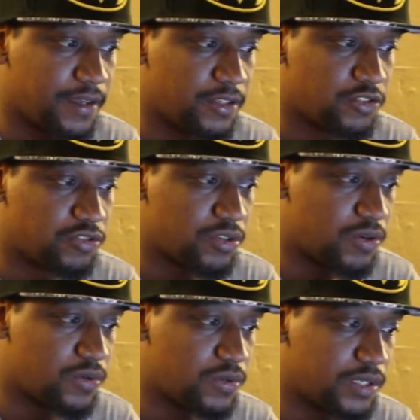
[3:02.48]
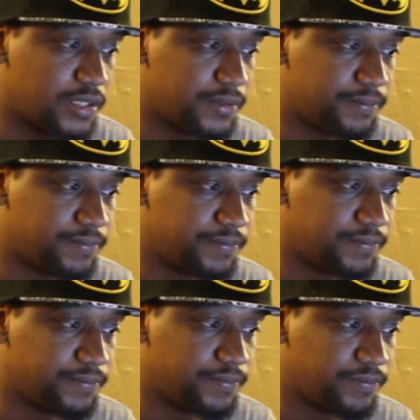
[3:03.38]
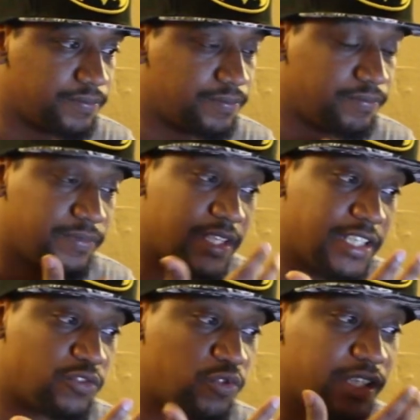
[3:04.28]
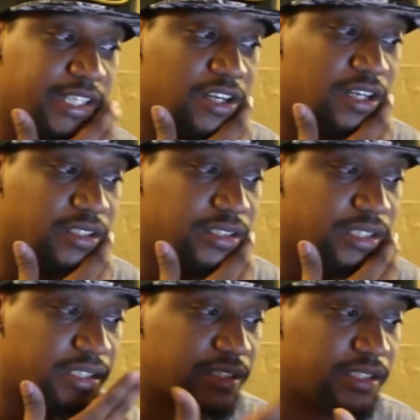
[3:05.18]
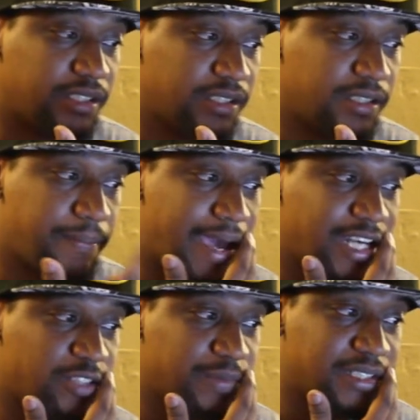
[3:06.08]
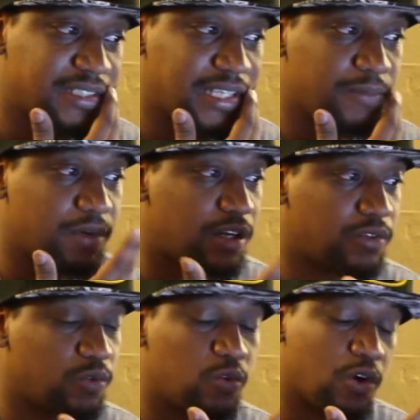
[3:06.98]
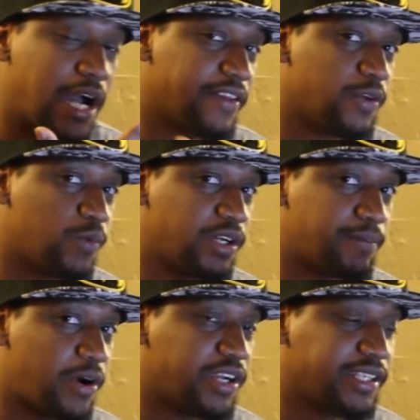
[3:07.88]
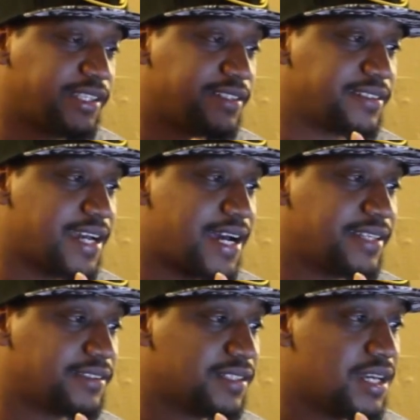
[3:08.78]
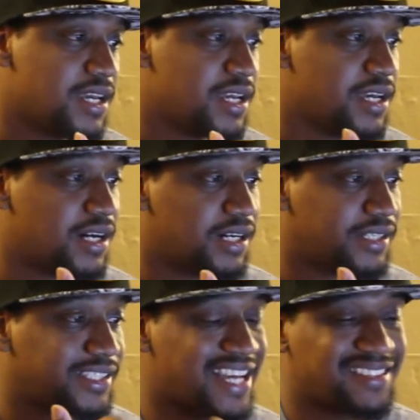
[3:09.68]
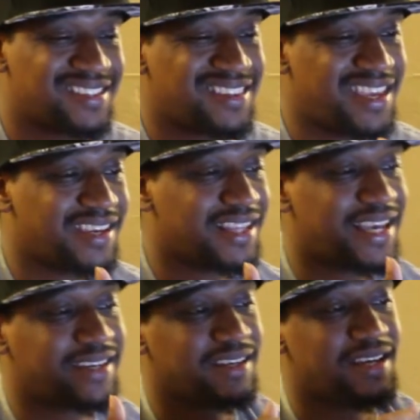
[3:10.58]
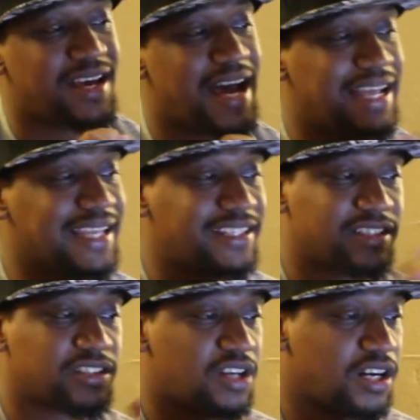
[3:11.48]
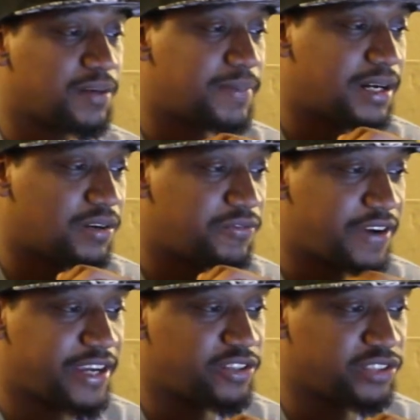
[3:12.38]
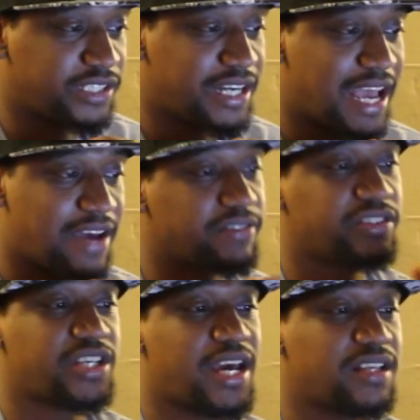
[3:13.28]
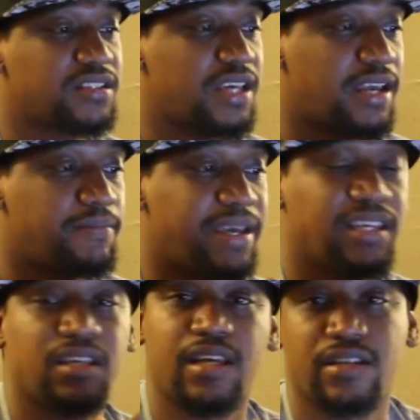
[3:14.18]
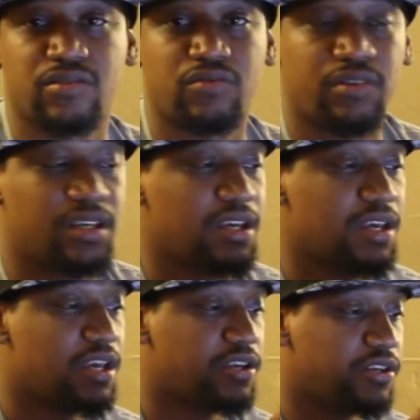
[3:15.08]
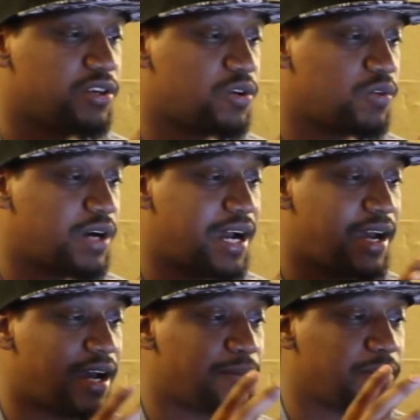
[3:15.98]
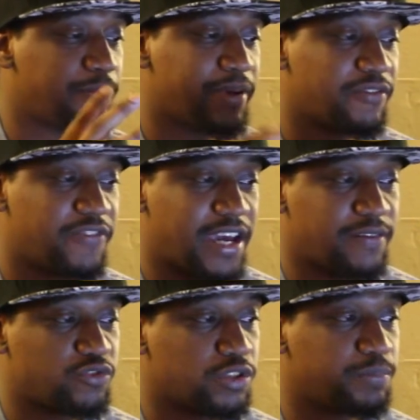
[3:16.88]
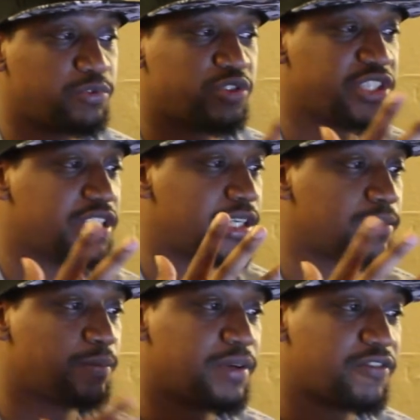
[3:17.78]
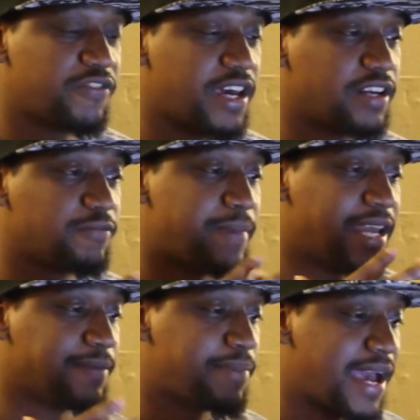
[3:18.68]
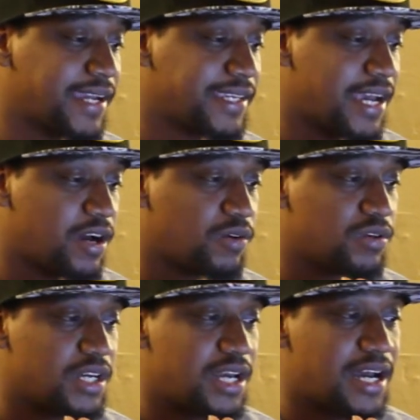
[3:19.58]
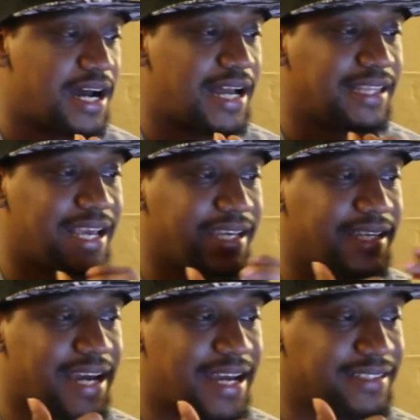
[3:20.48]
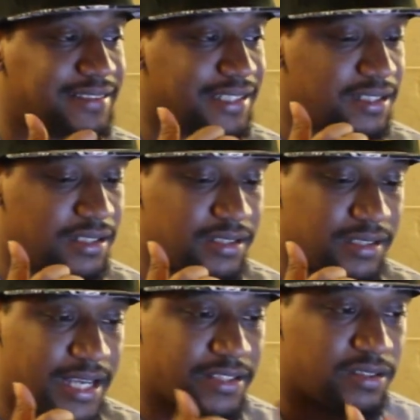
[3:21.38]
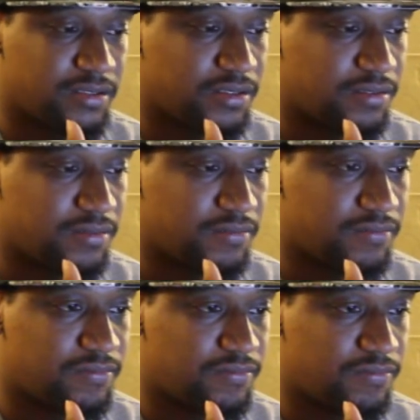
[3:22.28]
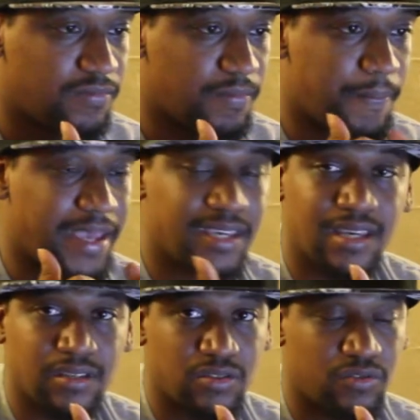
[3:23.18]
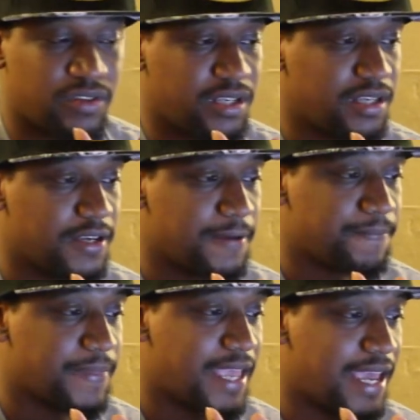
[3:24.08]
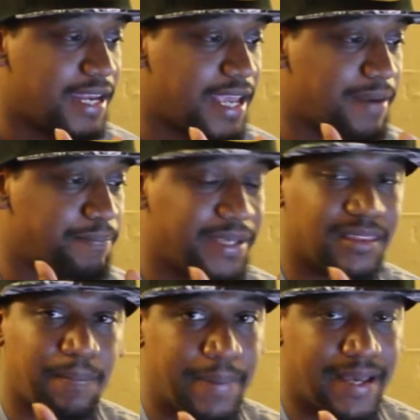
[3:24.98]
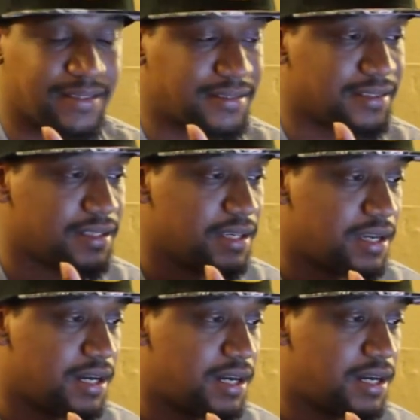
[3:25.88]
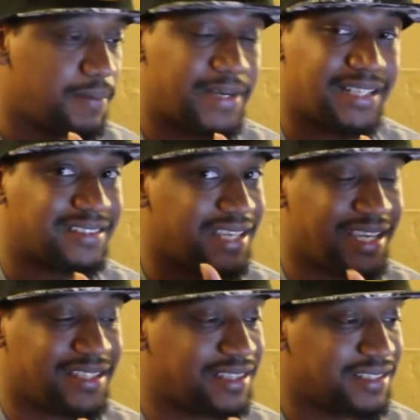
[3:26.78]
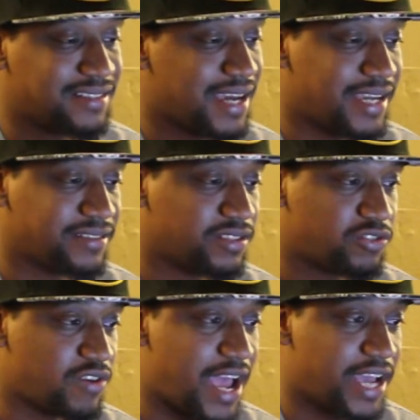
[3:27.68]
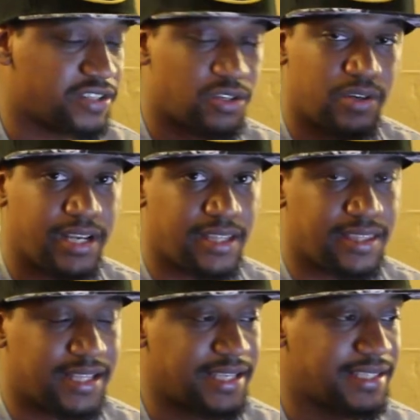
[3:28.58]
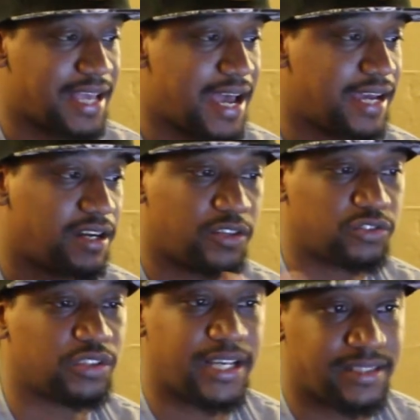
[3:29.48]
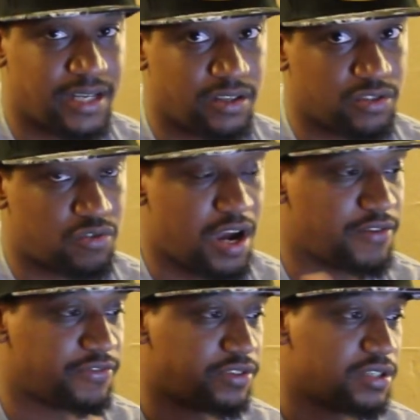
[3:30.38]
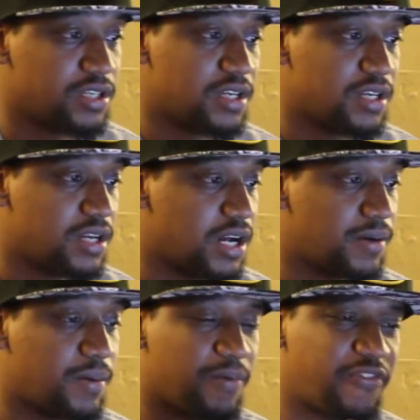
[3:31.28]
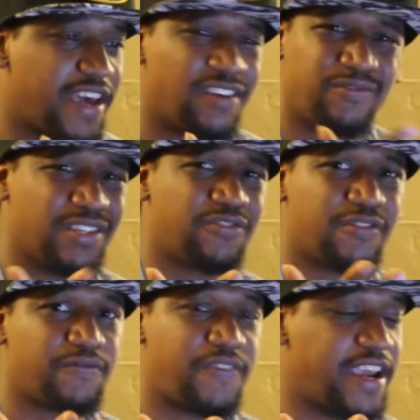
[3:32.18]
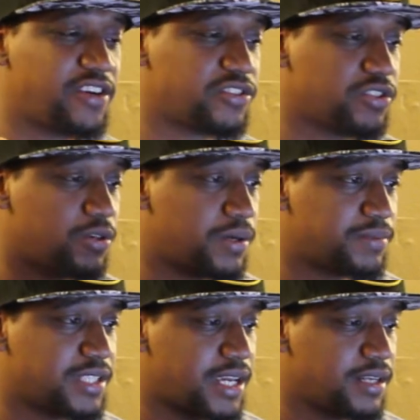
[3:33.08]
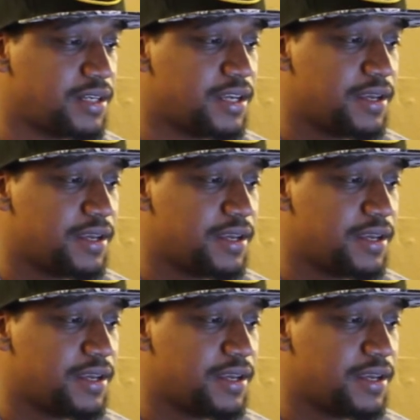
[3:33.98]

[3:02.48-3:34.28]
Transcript: So it's really on the management team on how they want to market these guys, and that's the thing. Like, I like to talk about fighters that have a chance at making history. You know, I'm a big fan of Triple G. I'm a big fan of Manny Pacquiao. I like guys that like to make history and beat the best. I'm not saying that these guys are trash or anything like that. I also like Terrence Crawford. I'm a fan of different fighters, you know what I'm saying?